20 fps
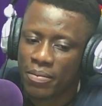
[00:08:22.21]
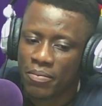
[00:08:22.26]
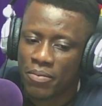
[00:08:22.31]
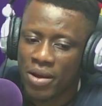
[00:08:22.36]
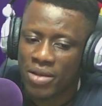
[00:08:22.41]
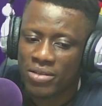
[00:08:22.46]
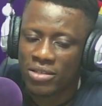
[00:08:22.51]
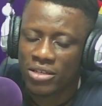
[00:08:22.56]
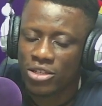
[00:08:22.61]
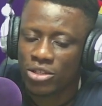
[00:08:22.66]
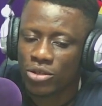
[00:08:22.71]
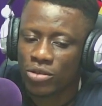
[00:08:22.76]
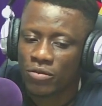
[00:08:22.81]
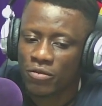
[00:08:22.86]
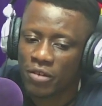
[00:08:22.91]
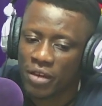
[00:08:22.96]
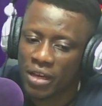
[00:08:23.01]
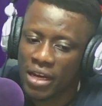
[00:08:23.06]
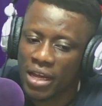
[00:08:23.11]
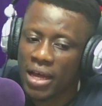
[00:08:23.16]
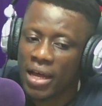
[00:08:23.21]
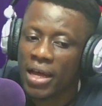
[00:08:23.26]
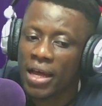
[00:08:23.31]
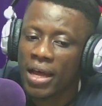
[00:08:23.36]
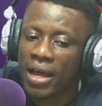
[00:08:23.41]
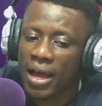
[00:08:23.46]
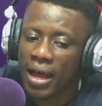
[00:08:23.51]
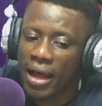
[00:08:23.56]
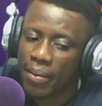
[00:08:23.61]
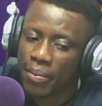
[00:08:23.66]
Presidential Villa,
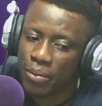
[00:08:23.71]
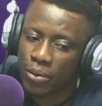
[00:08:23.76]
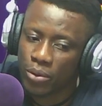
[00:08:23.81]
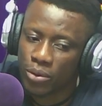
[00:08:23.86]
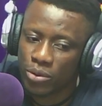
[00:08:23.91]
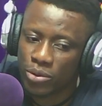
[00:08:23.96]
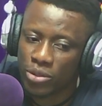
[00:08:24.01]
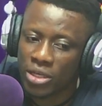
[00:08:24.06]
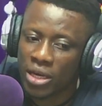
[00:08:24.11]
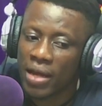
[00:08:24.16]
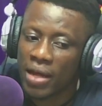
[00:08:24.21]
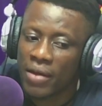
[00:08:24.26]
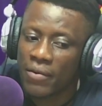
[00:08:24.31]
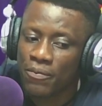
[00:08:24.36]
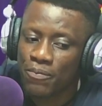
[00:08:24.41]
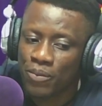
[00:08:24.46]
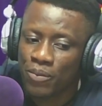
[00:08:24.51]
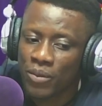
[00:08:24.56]
Abuja.